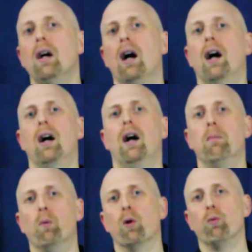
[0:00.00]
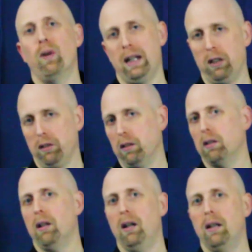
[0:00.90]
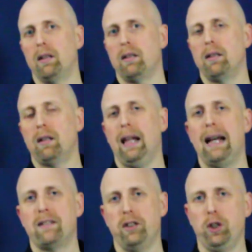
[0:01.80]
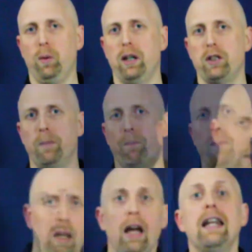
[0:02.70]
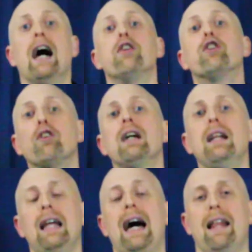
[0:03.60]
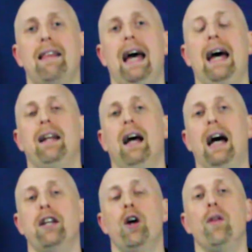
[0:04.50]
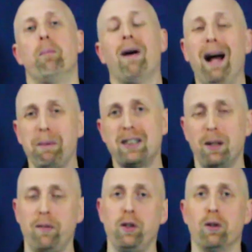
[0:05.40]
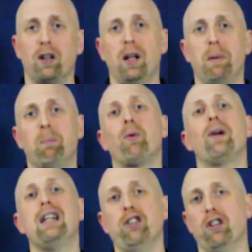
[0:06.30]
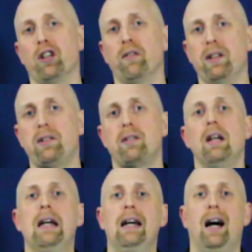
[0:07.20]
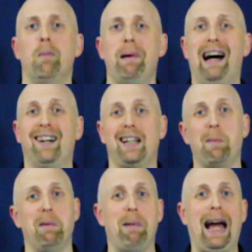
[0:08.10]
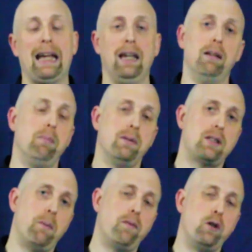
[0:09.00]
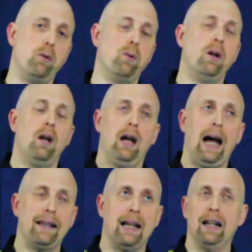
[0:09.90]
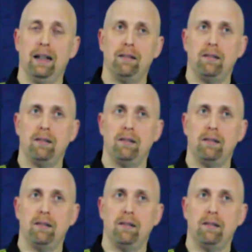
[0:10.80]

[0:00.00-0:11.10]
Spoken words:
a more regular class situation. Now, during a lot of that, I know that probably some of you are going to be pretty nervous about coming back in. And some of you at that